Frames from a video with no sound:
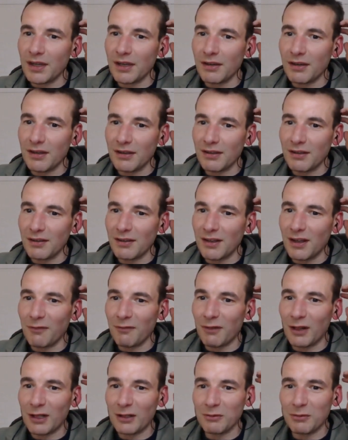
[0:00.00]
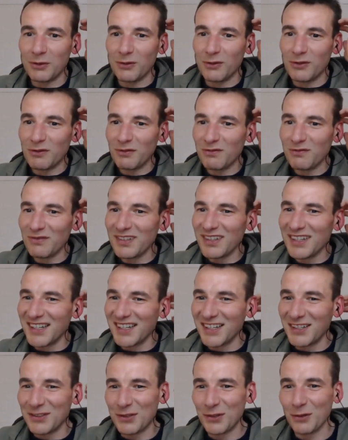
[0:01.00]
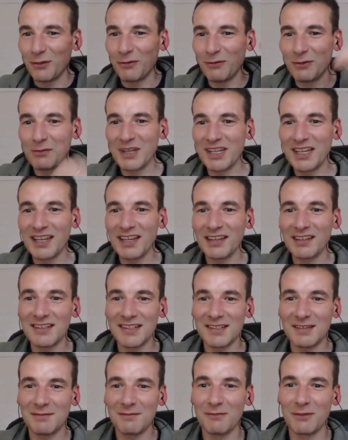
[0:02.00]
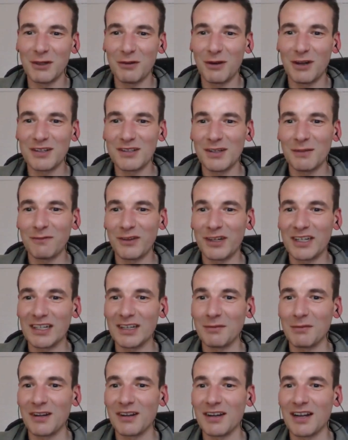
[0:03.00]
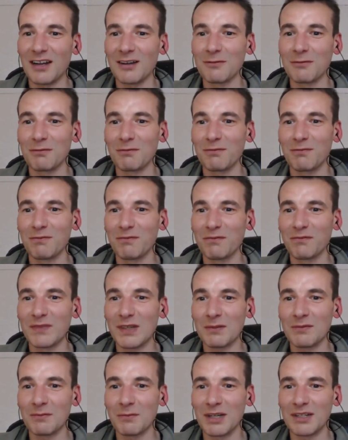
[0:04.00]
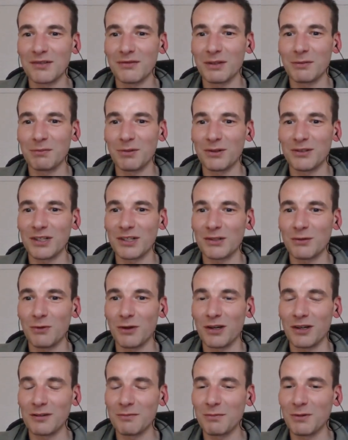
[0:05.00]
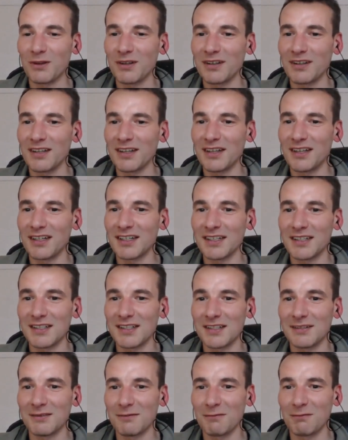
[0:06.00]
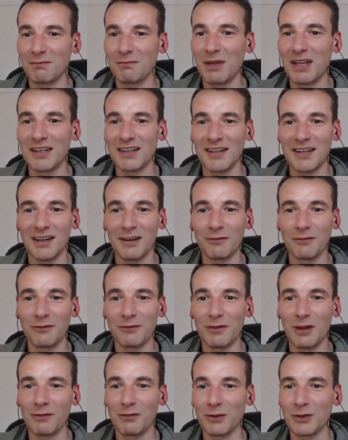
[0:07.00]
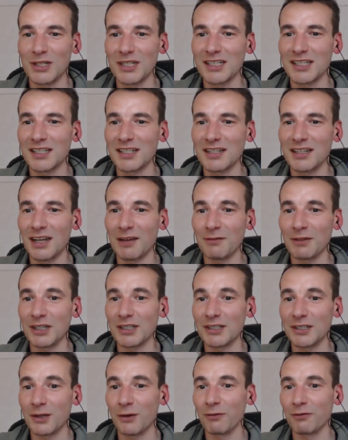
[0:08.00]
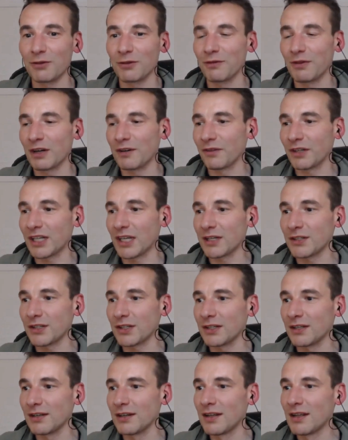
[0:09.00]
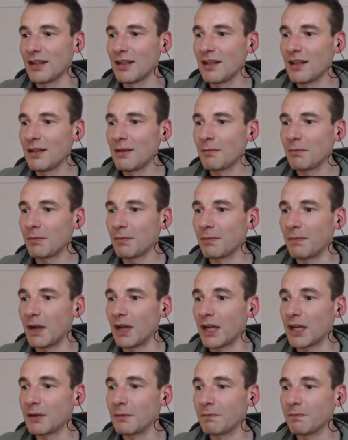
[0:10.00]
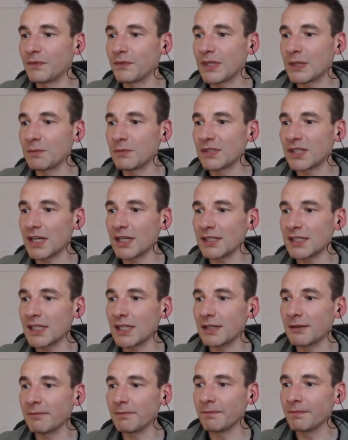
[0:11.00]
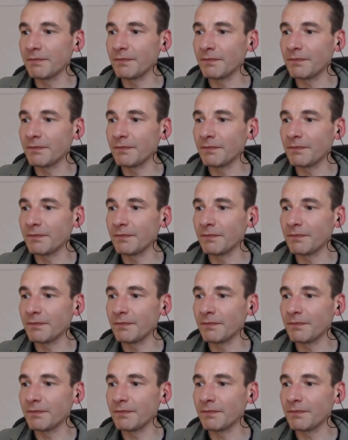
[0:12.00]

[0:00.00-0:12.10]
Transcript: uh, a valuable uh, tool for me. It's required some thinking about how some of my script projects work, but it's meant that I've avoided having to go through verification. Um, Tim was asking,